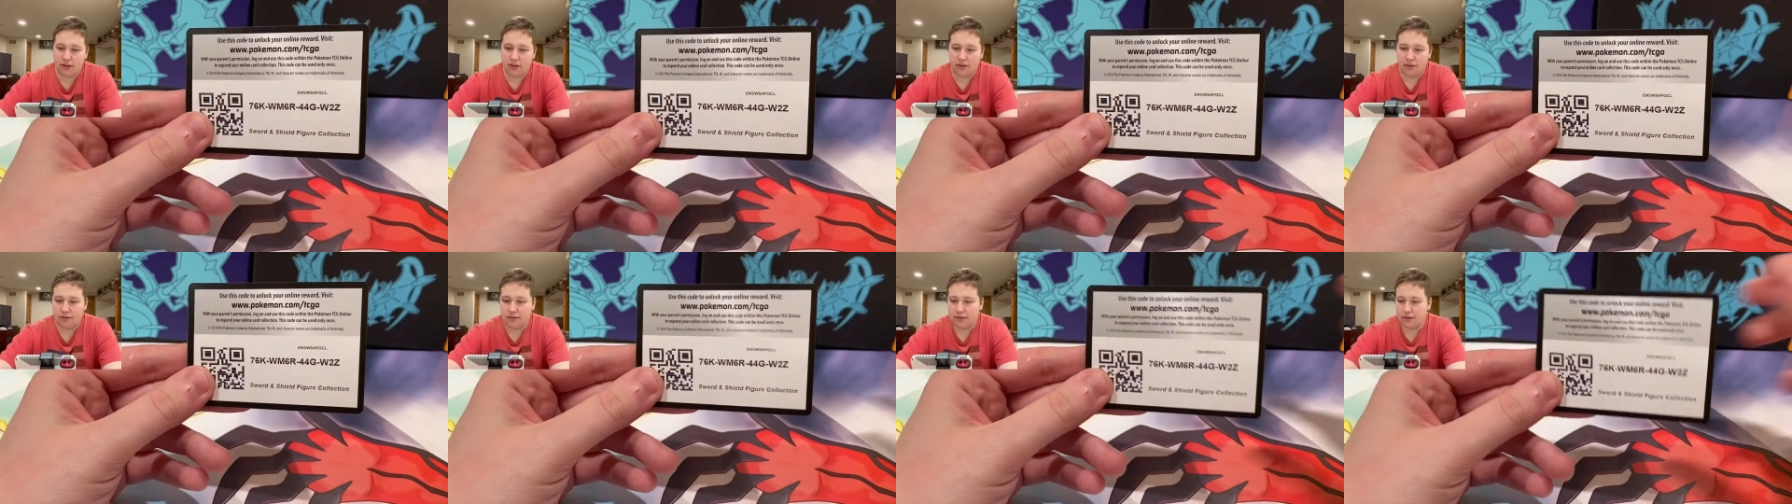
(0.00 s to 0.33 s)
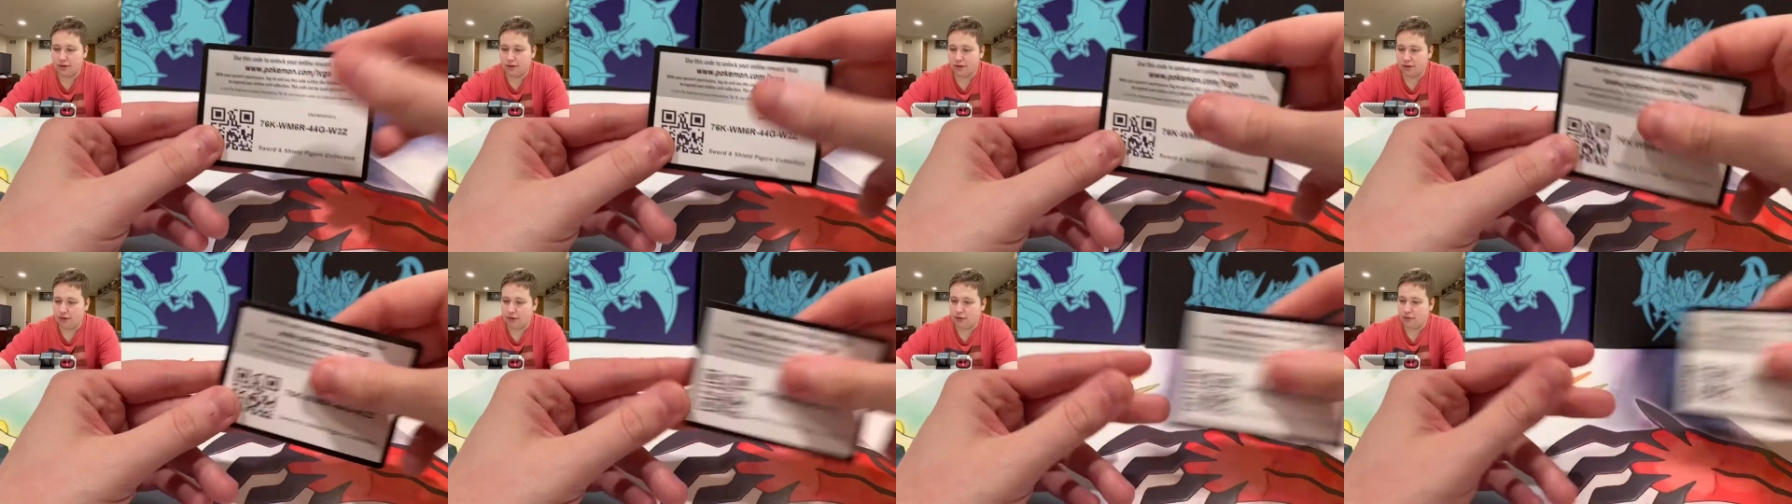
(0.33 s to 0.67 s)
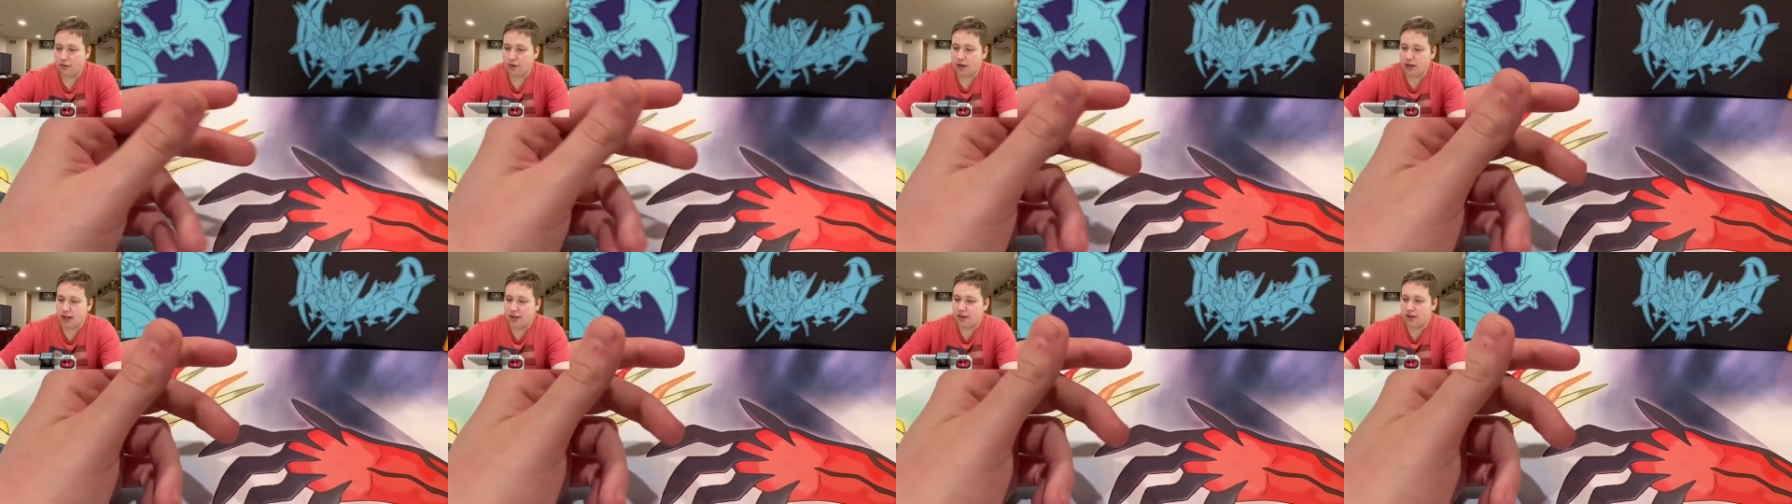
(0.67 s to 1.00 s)
Those are the
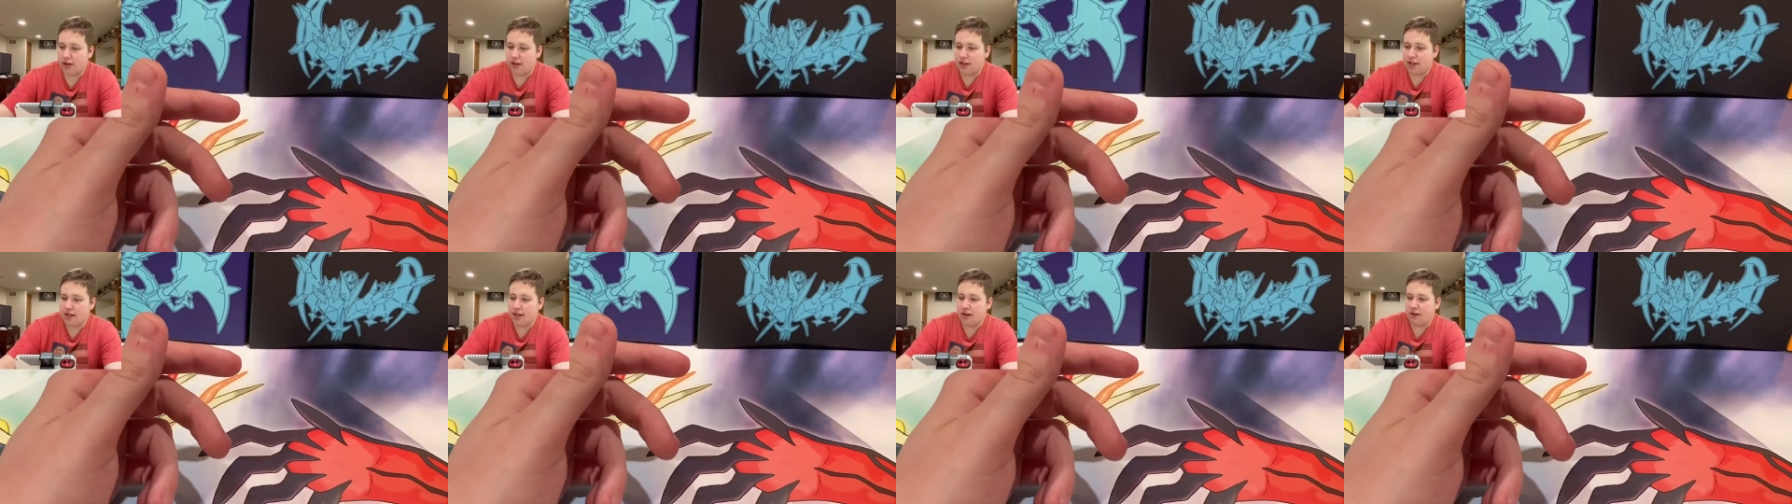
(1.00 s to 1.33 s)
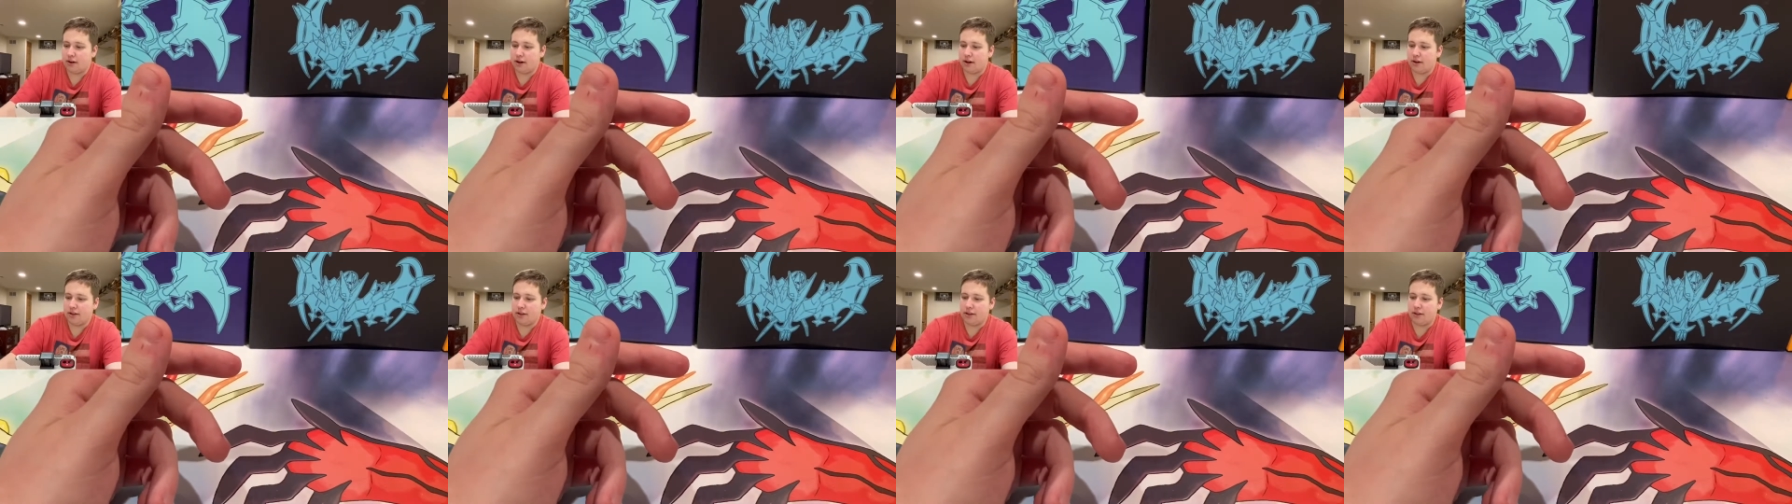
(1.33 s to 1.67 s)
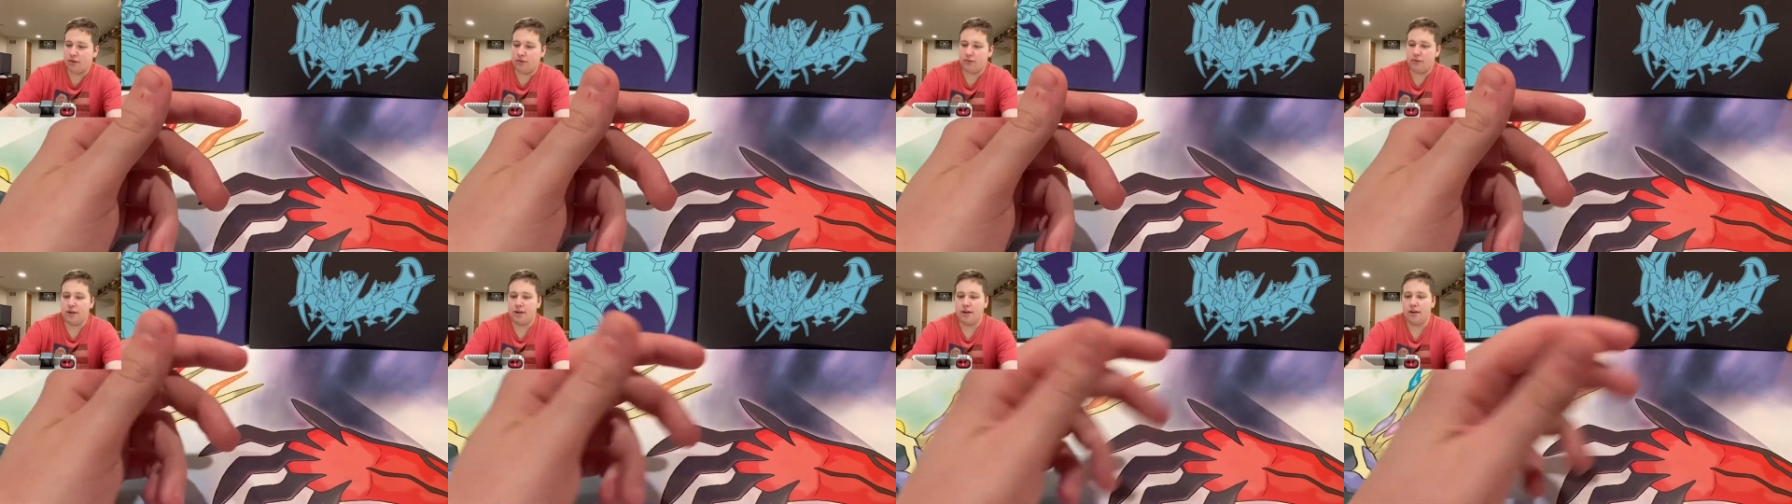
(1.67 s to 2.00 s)
three. And then here are the
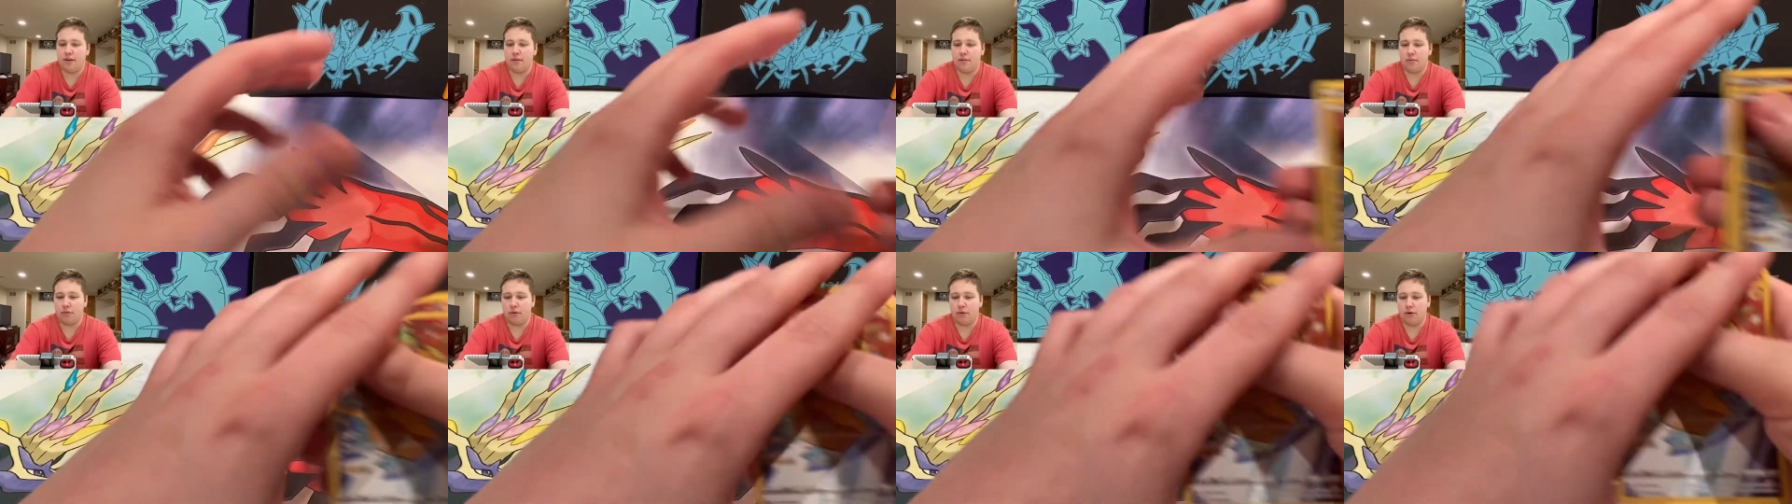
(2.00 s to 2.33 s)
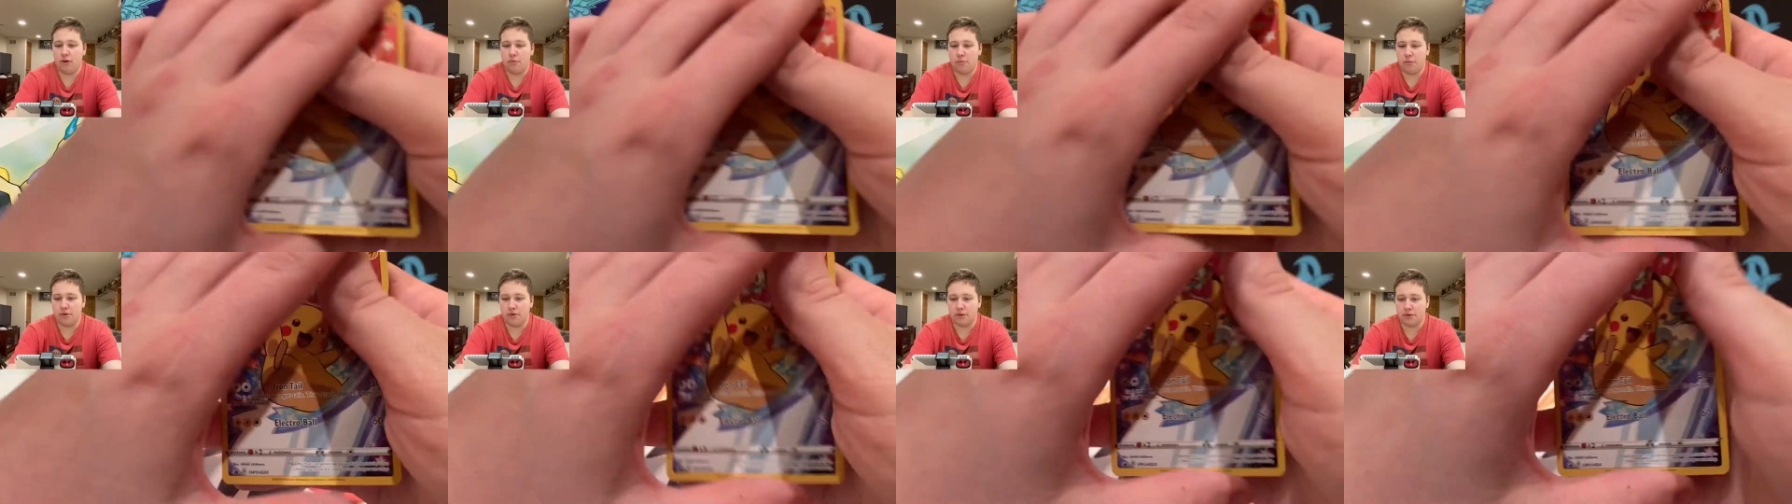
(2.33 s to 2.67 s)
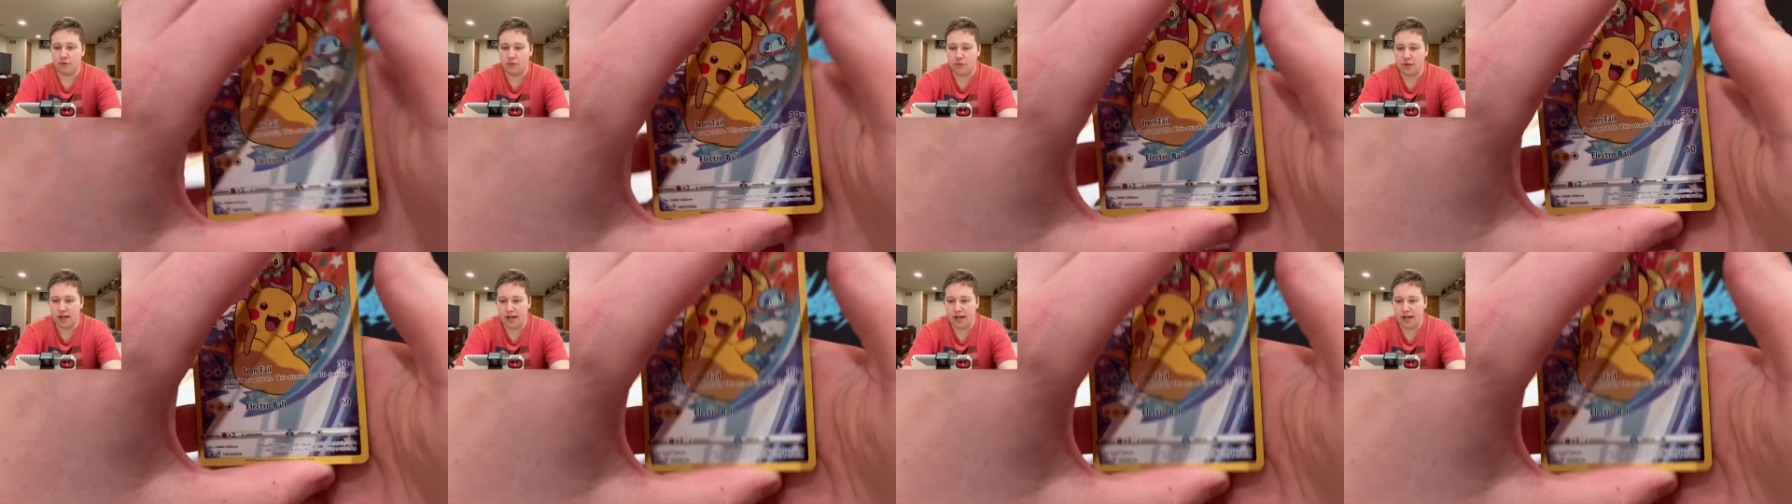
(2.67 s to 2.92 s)
three other promos.